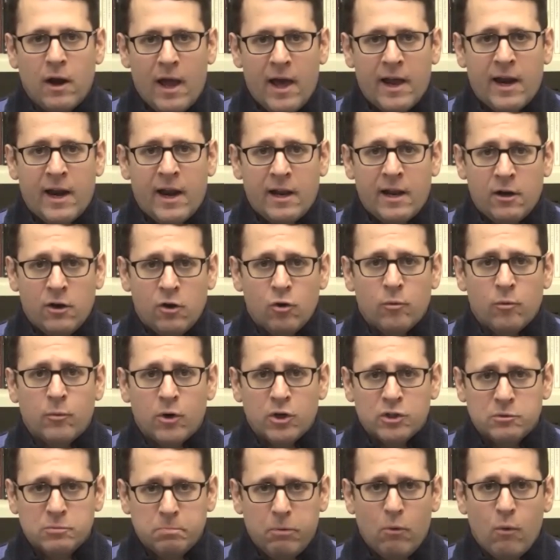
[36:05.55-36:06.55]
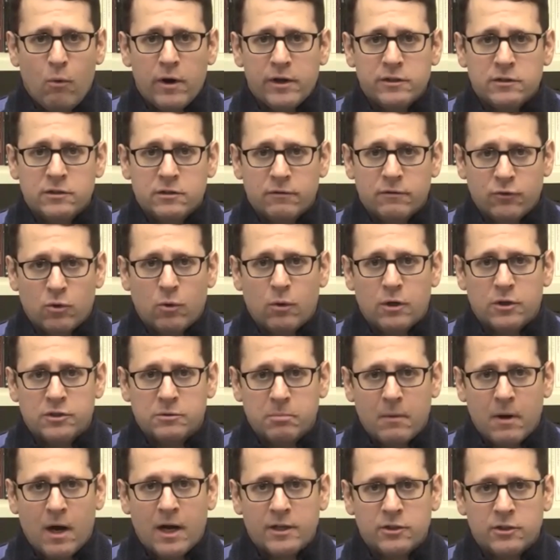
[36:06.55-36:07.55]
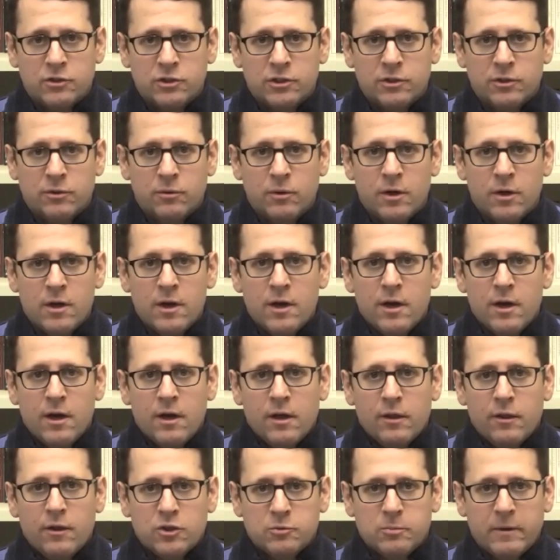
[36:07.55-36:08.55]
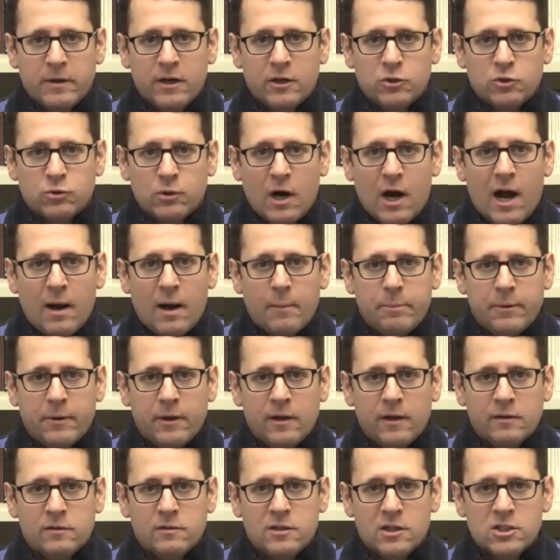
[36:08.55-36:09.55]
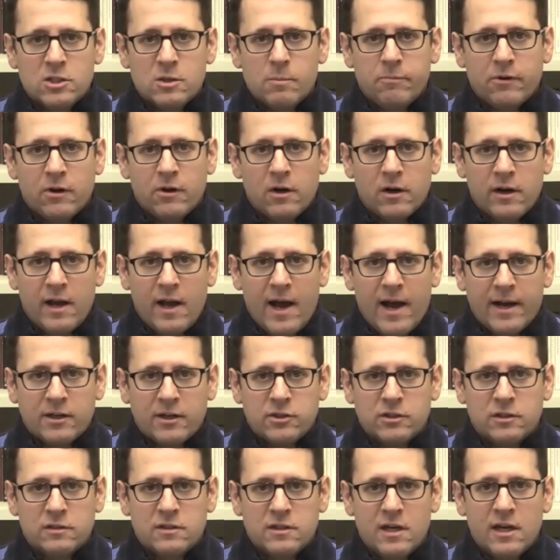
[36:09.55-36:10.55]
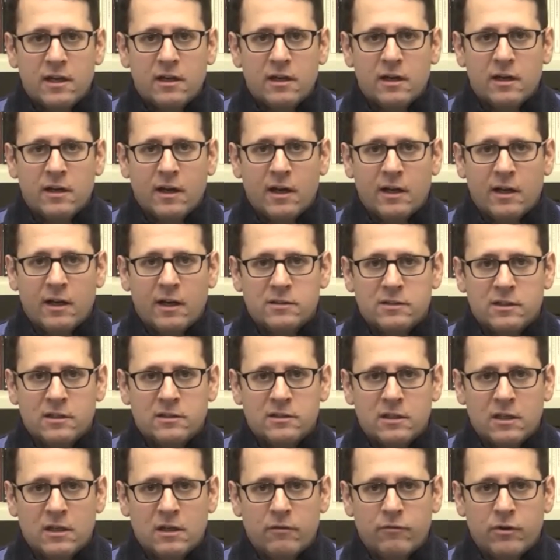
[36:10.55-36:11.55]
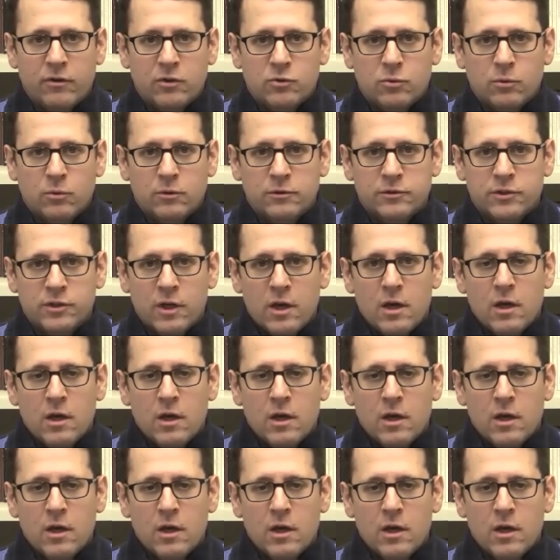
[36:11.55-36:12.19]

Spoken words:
And at numerous points, of course, mind you, there's been a drop in disciplinary action taken against these individuals.